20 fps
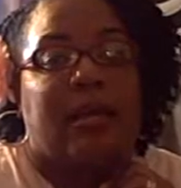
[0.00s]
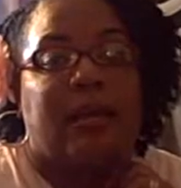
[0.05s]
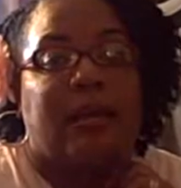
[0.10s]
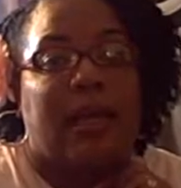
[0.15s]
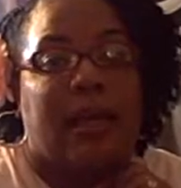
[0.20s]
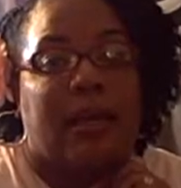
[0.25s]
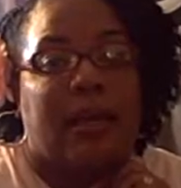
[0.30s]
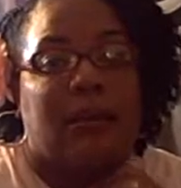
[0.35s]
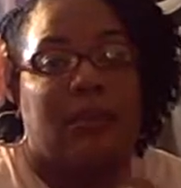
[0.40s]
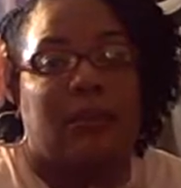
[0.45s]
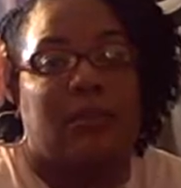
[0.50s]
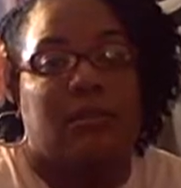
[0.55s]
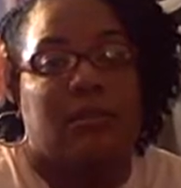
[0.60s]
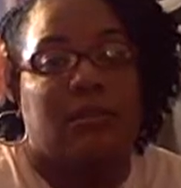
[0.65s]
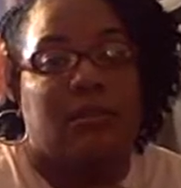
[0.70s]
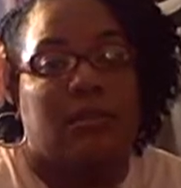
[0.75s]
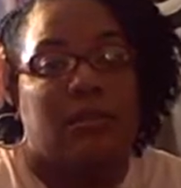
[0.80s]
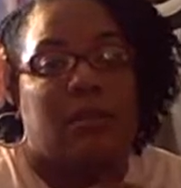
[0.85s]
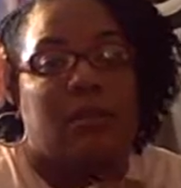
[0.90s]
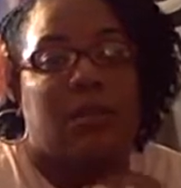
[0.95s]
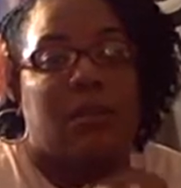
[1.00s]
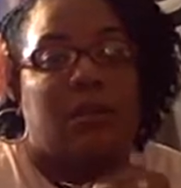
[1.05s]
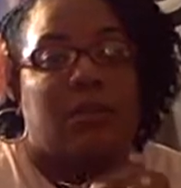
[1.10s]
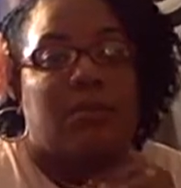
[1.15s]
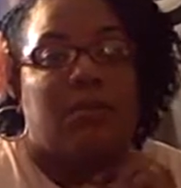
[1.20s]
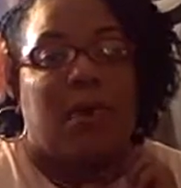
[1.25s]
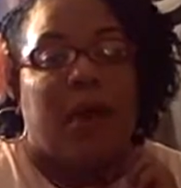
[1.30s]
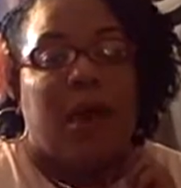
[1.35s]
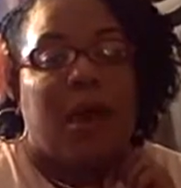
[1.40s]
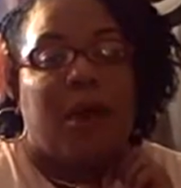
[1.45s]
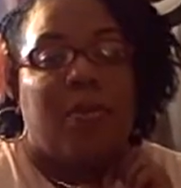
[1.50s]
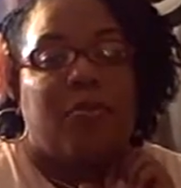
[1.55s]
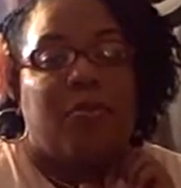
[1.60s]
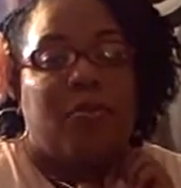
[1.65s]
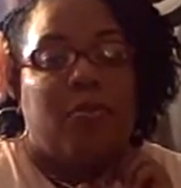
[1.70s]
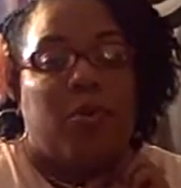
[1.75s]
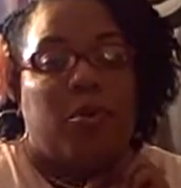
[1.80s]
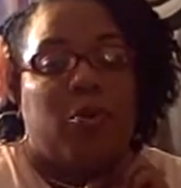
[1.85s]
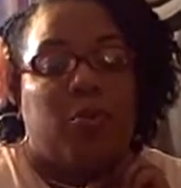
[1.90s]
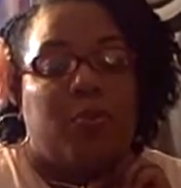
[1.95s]
necklace. Okay, let's talk about that
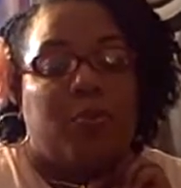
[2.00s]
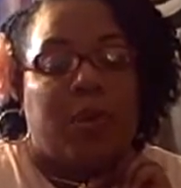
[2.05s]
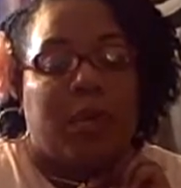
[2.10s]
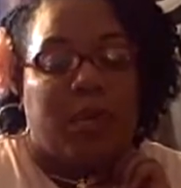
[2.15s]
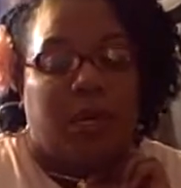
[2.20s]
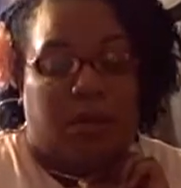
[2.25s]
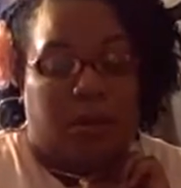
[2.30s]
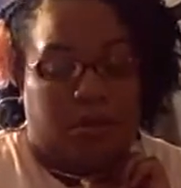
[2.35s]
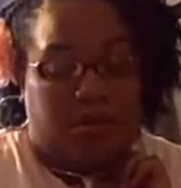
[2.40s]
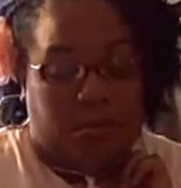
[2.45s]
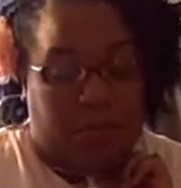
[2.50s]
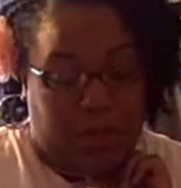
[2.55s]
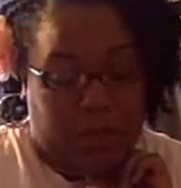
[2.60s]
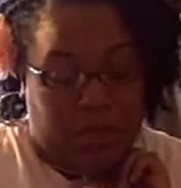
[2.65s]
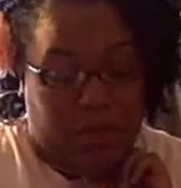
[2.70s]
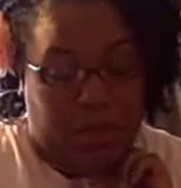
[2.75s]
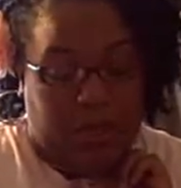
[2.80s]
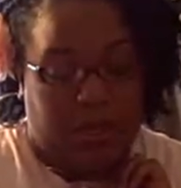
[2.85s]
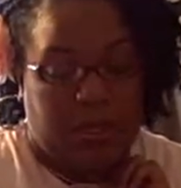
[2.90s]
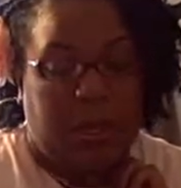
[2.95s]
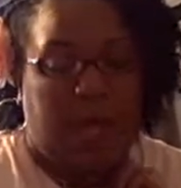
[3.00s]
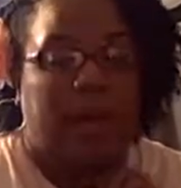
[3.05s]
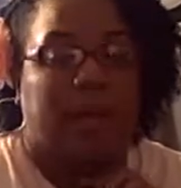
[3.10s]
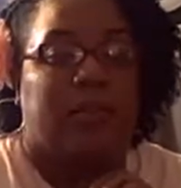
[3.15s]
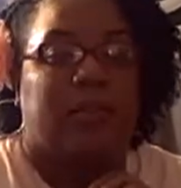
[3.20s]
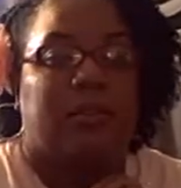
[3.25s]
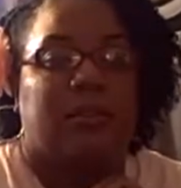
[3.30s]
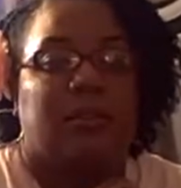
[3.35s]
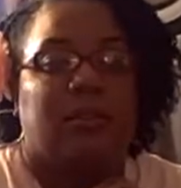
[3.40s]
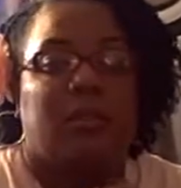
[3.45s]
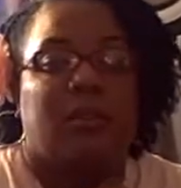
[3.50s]
necklace. Afro pick pendant necklace.